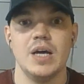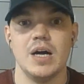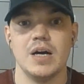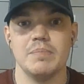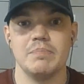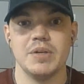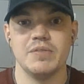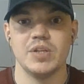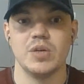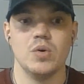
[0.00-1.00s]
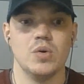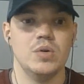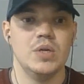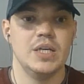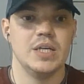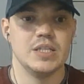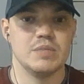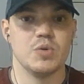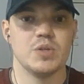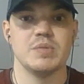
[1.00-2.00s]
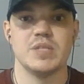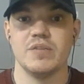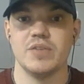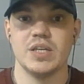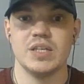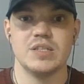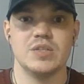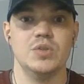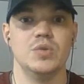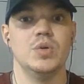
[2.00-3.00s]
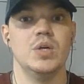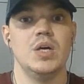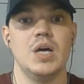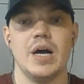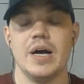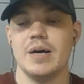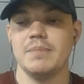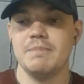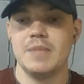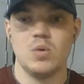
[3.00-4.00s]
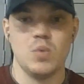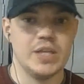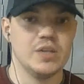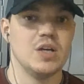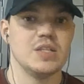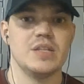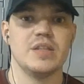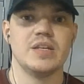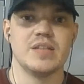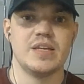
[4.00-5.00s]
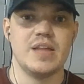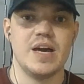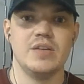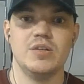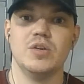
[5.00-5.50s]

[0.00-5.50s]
But if the goal is more specific as to weight loss and things like that,